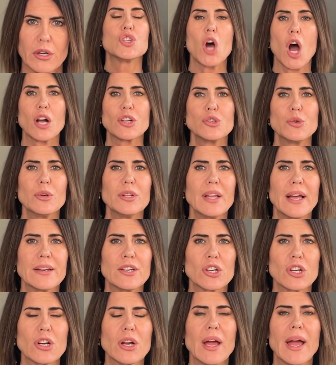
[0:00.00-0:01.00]
Talk to a
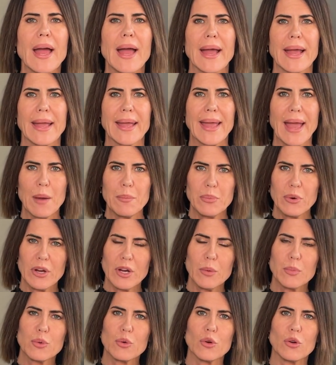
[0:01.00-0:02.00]
lender, get
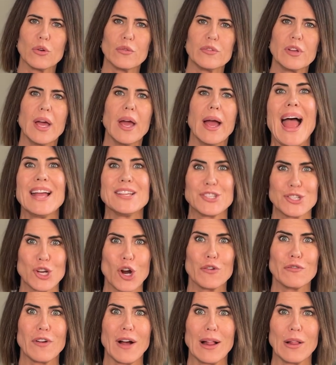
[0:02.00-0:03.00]
pre-approved, and
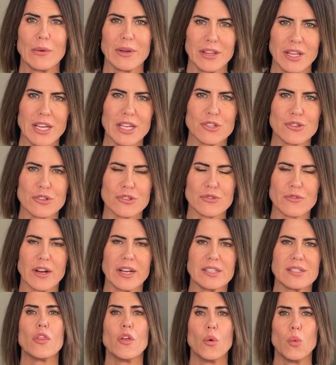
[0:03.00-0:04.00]
start following the interest
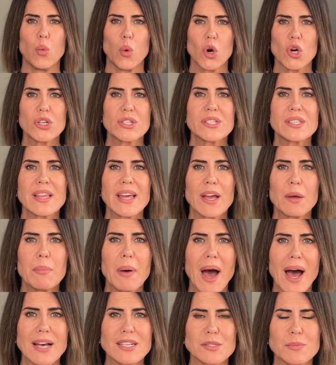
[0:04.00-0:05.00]
rate. The worst thing
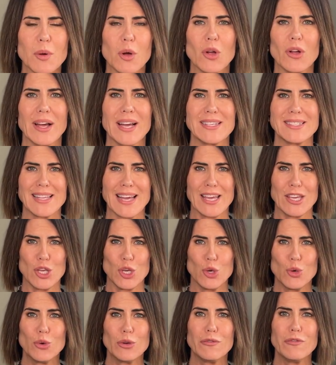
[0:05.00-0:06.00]
possible is that
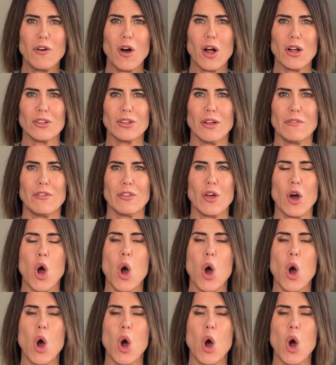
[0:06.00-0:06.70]
you could fall in love with a